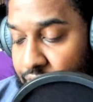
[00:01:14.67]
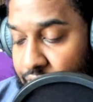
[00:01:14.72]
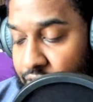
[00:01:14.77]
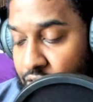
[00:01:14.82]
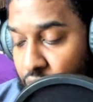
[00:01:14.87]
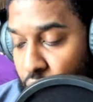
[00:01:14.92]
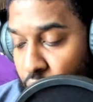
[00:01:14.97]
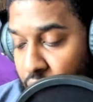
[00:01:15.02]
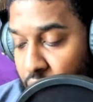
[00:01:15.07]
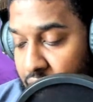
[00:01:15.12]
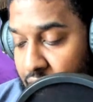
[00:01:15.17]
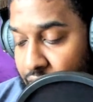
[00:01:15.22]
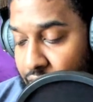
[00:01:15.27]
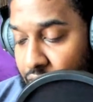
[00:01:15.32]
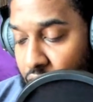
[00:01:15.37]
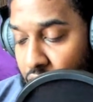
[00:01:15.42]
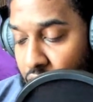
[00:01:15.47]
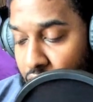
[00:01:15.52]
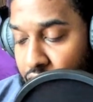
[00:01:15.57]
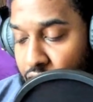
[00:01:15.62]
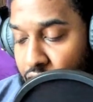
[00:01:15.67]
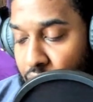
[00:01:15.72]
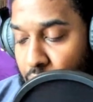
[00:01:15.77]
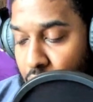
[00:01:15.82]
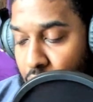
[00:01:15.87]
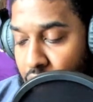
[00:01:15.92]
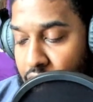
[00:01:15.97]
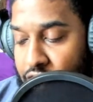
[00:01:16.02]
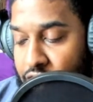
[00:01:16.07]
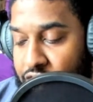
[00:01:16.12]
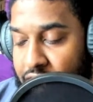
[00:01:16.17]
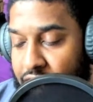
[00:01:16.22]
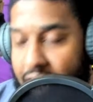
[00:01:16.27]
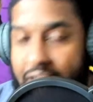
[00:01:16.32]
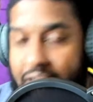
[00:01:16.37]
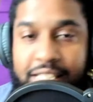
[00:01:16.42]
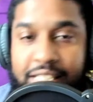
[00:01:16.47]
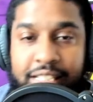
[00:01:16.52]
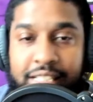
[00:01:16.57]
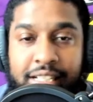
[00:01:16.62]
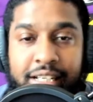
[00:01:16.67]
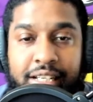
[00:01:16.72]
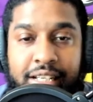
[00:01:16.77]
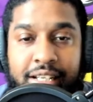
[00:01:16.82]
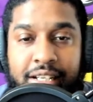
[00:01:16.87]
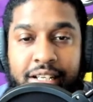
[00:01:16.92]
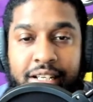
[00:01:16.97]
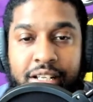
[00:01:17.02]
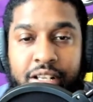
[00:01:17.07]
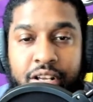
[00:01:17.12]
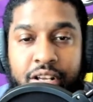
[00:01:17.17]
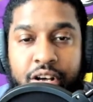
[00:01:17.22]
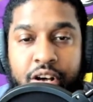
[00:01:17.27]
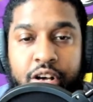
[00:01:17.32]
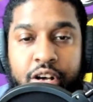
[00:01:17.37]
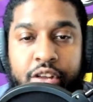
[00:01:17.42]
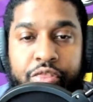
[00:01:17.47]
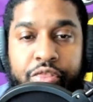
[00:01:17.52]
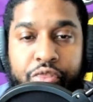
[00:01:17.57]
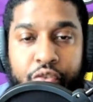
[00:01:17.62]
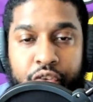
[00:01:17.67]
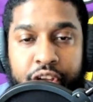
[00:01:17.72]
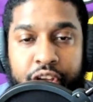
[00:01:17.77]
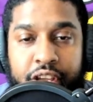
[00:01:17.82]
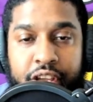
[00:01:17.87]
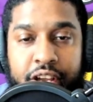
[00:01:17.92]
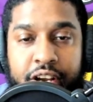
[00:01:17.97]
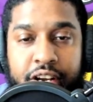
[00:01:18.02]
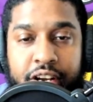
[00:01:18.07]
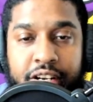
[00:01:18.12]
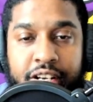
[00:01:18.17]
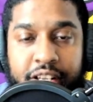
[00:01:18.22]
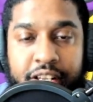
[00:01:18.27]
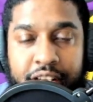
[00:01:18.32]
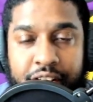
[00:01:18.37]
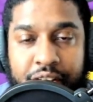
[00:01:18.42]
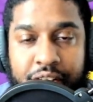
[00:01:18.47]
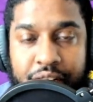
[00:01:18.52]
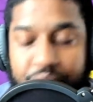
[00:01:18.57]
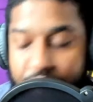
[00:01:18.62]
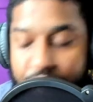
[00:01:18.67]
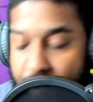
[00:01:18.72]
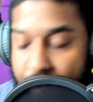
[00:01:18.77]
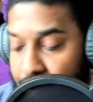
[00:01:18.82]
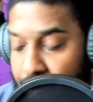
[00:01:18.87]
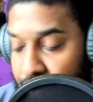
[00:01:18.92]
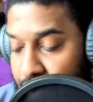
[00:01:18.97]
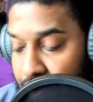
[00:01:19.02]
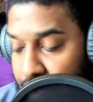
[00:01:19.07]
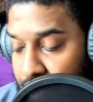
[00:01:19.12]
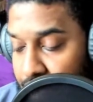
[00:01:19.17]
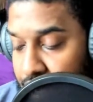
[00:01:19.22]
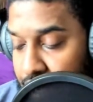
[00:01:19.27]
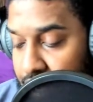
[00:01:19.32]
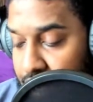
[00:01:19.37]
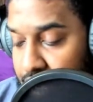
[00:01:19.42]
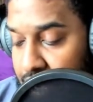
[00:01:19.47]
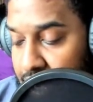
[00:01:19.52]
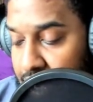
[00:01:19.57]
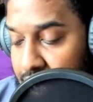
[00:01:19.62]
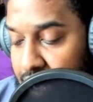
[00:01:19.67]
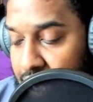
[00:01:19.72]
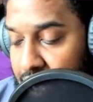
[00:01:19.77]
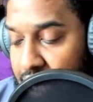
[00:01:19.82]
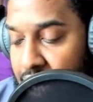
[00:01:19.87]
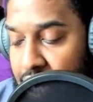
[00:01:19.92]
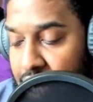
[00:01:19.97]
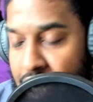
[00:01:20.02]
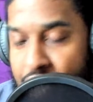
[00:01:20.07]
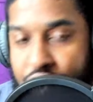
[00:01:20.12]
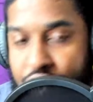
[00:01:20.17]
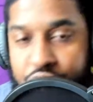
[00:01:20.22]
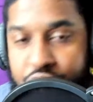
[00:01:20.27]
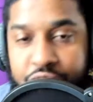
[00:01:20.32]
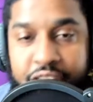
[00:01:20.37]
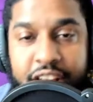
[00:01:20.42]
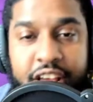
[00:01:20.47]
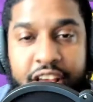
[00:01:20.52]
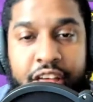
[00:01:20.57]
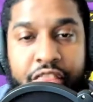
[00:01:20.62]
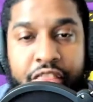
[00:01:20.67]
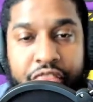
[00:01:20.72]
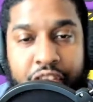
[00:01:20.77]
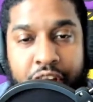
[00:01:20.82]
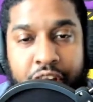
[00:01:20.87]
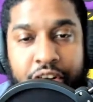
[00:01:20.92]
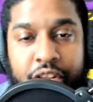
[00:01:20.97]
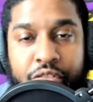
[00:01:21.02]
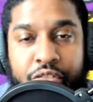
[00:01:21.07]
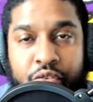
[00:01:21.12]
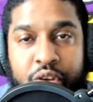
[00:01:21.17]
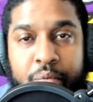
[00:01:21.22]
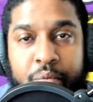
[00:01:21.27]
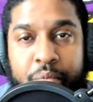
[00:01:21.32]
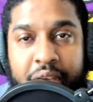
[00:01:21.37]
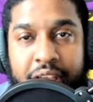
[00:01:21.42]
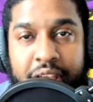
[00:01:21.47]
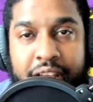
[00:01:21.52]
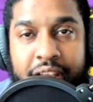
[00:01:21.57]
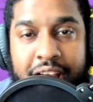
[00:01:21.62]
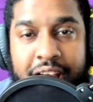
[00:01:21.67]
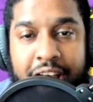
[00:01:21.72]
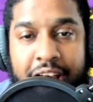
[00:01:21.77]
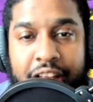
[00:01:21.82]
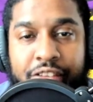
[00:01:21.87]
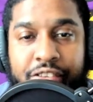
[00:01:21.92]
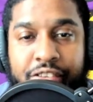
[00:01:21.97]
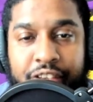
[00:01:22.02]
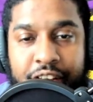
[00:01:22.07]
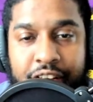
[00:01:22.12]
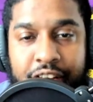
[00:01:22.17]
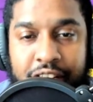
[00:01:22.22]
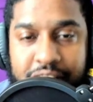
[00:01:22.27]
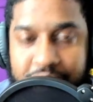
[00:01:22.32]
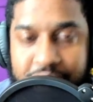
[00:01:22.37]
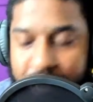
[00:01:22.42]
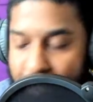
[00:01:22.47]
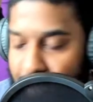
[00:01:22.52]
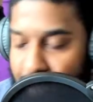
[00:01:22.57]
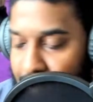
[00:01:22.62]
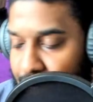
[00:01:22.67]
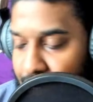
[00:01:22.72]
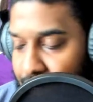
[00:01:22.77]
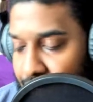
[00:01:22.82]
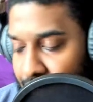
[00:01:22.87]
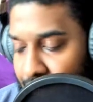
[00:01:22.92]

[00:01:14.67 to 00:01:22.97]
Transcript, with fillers: The Raven offered Lamar Jackson a three year deal, $133 million guaranteed.